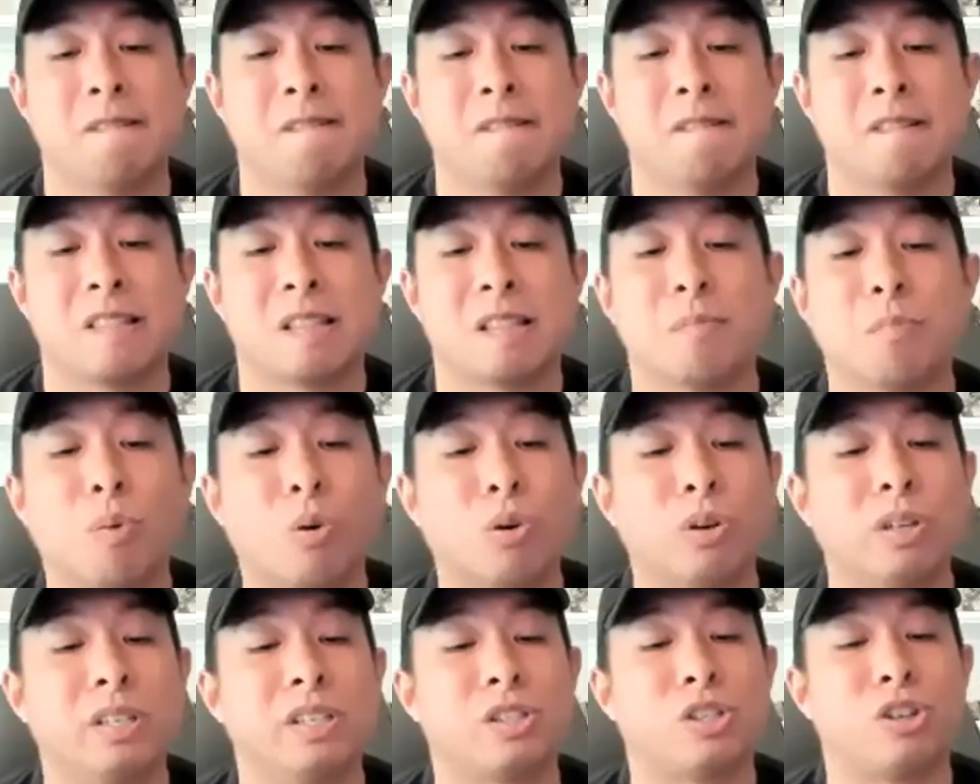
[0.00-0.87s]
The
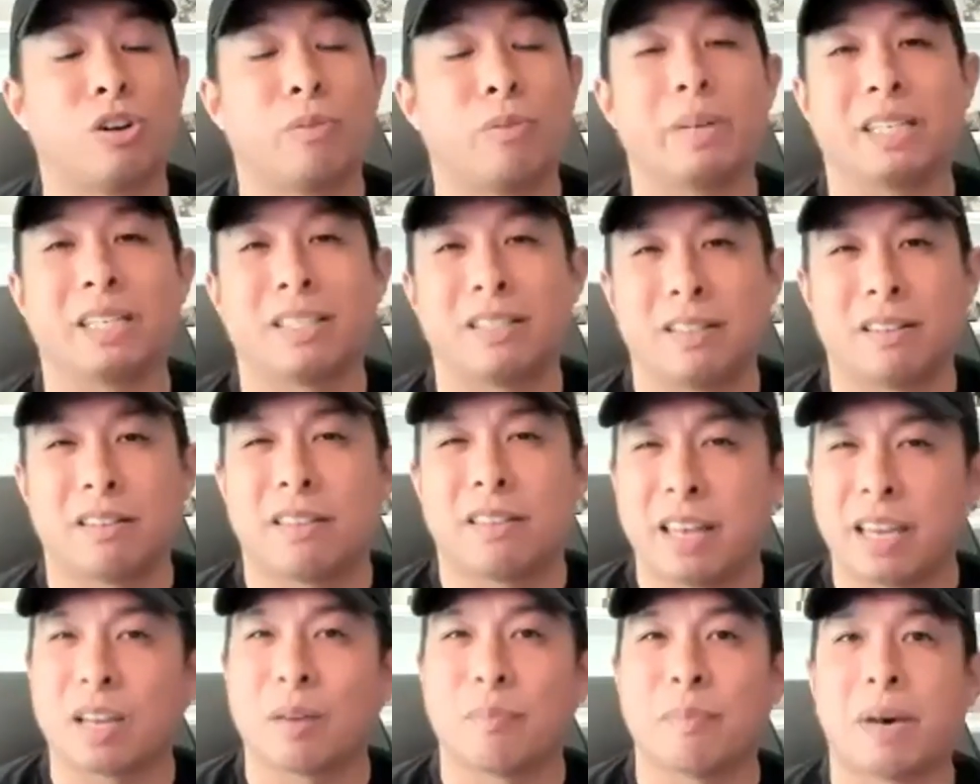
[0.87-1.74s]
more disturbing
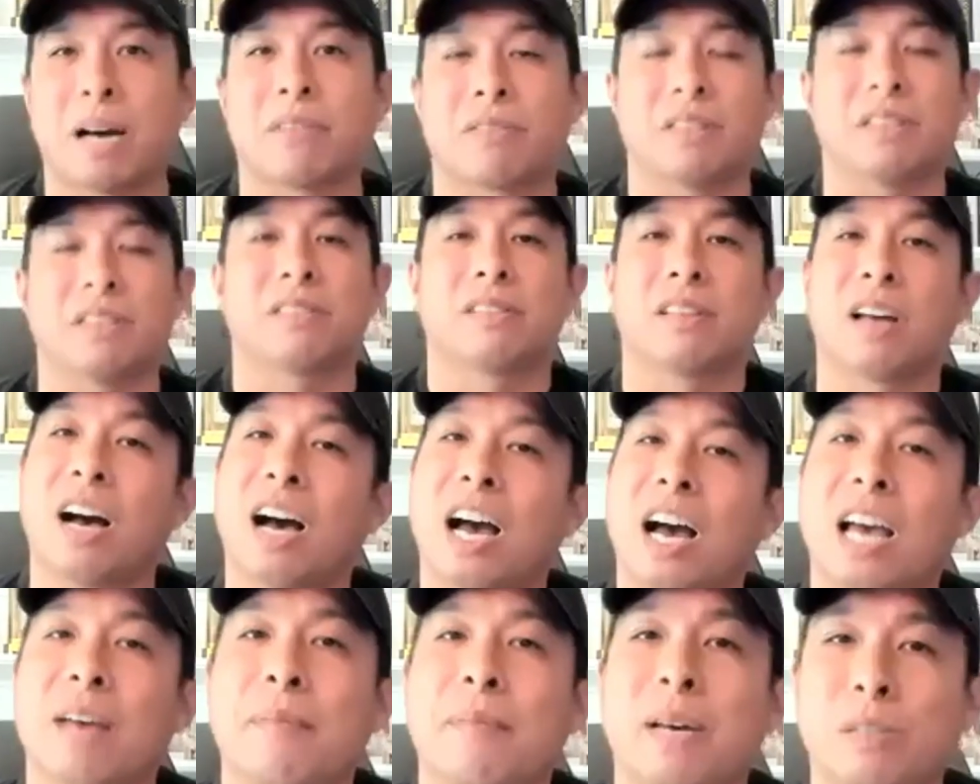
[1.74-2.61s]
thing about this
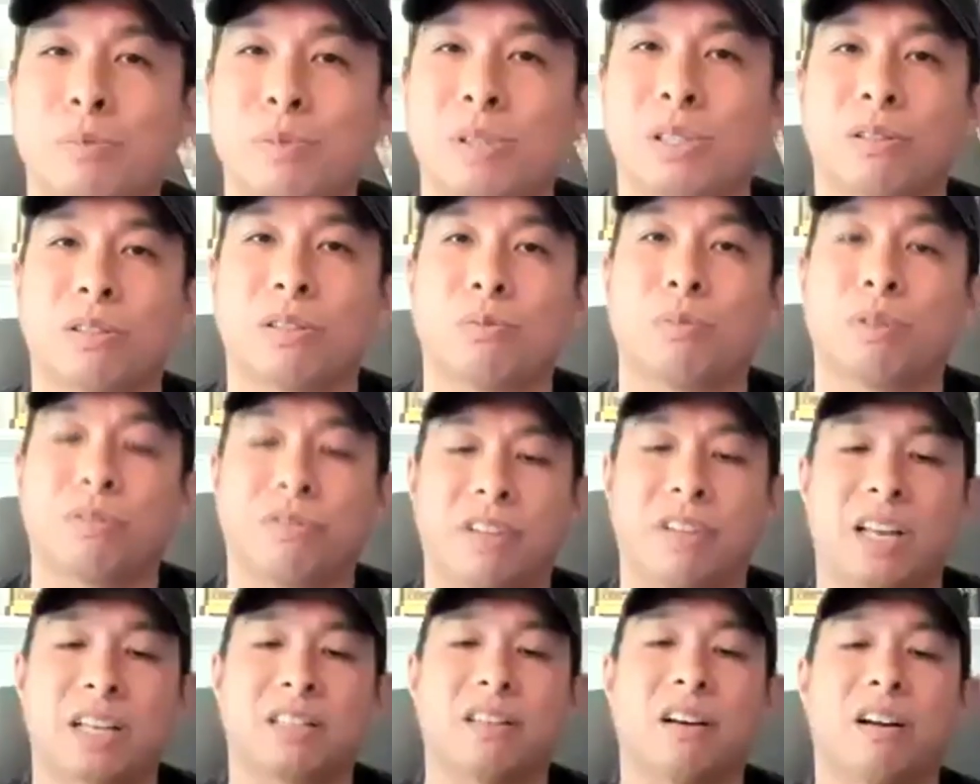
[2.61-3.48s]
time, as we start to
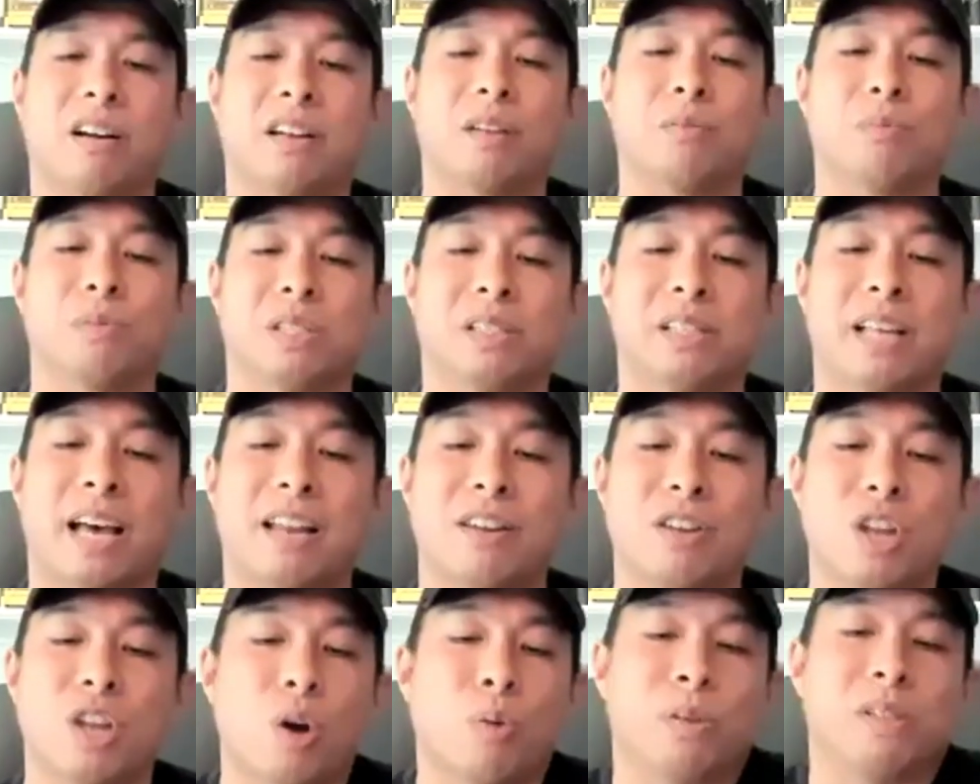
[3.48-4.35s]
reflect on it, was that
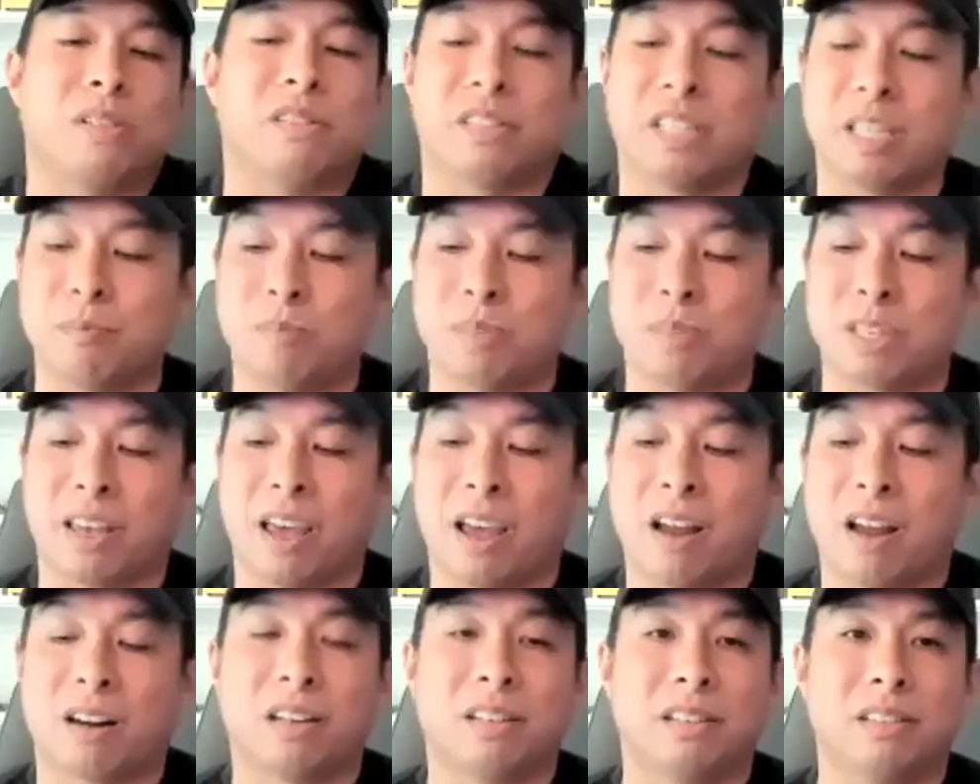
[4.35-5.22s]
no one seemed to
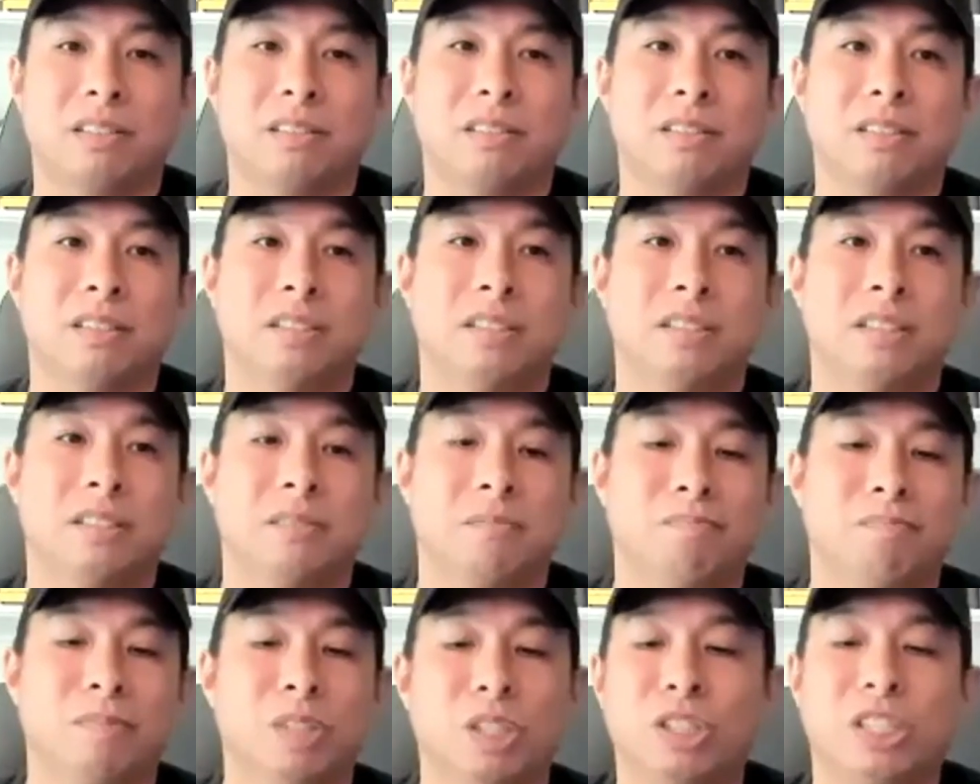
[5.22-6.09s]
care.
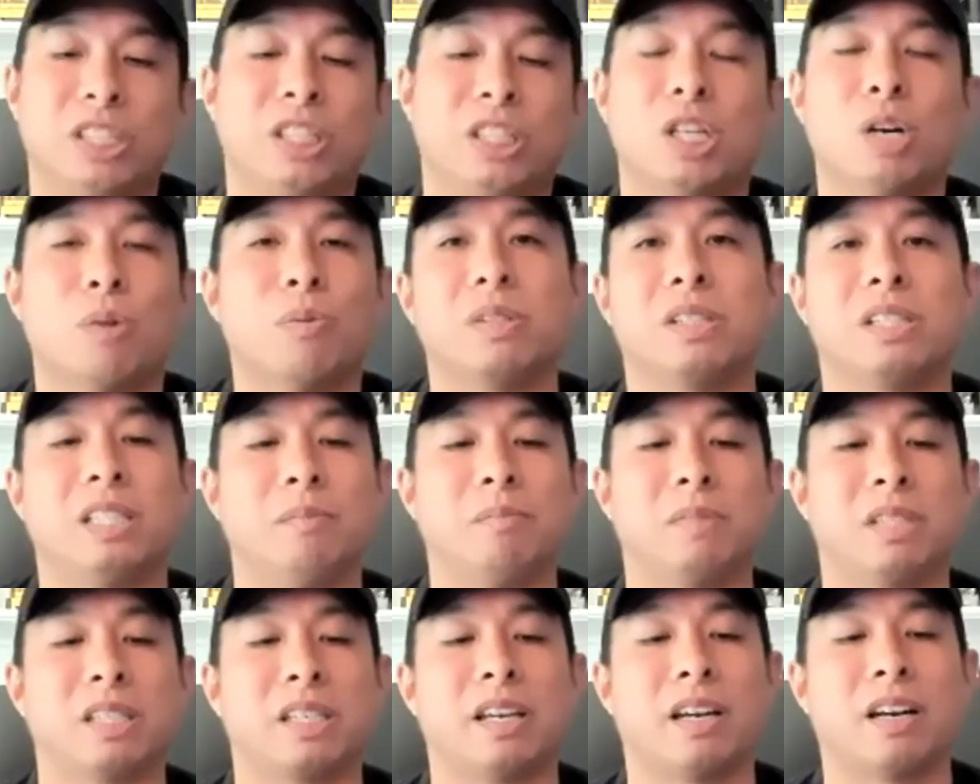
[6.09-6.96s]
Literally, no one
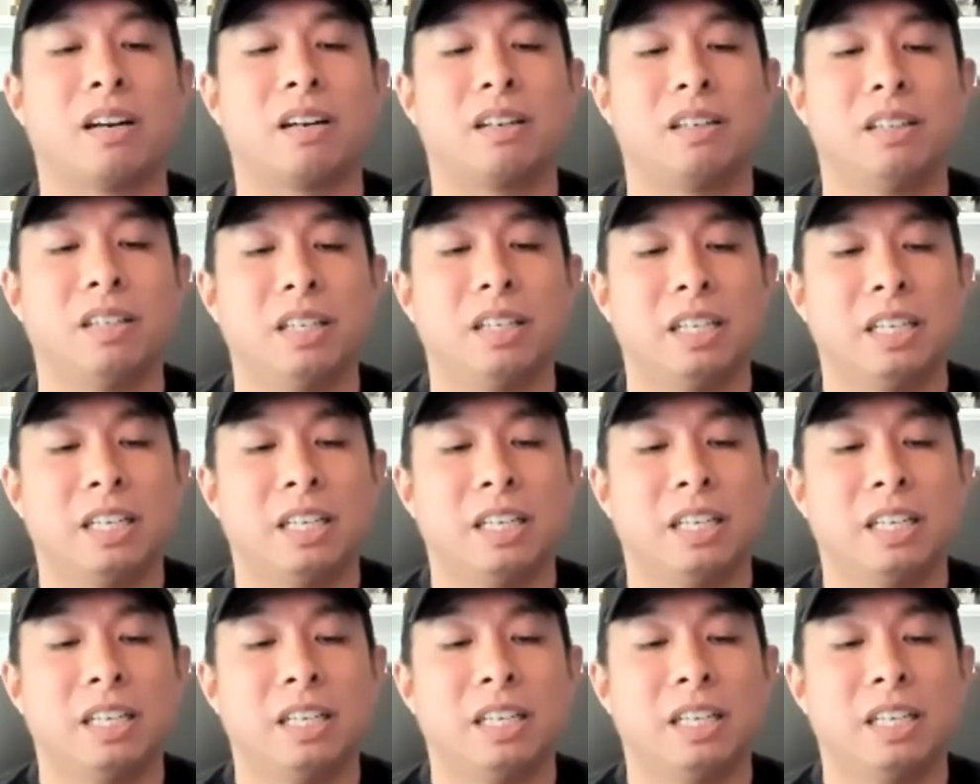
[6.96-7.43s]
seemed to care.